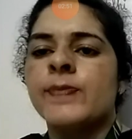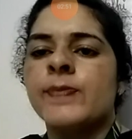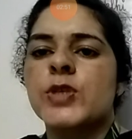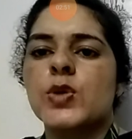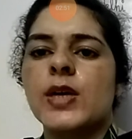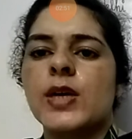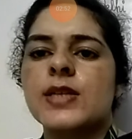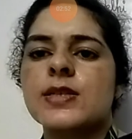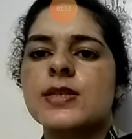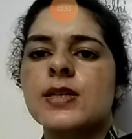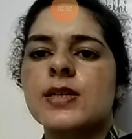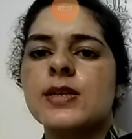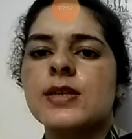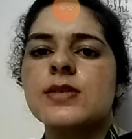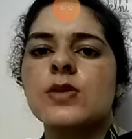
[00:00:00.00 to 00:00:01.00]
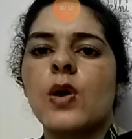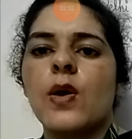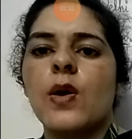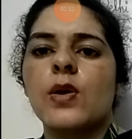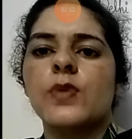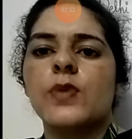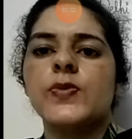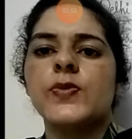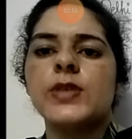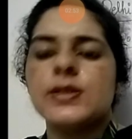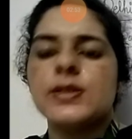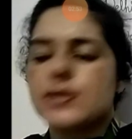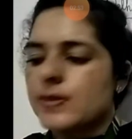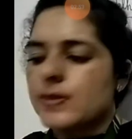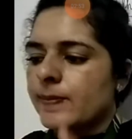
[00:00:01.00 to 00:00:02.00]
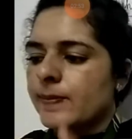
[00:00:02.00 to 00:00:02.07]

So answer is all of these.